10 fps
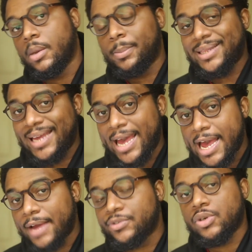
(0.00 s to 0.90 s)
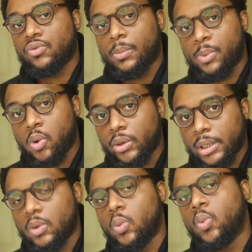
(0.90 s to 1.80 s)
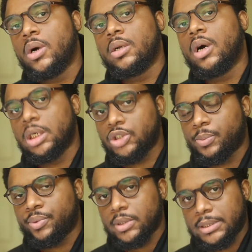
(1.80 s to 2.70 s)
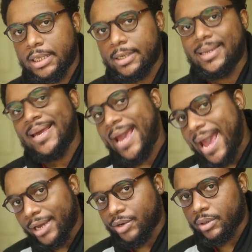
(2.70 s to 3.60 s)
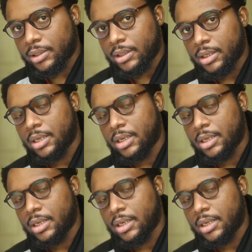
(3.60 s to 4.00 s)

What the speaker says: but they have to report it 100% accurately.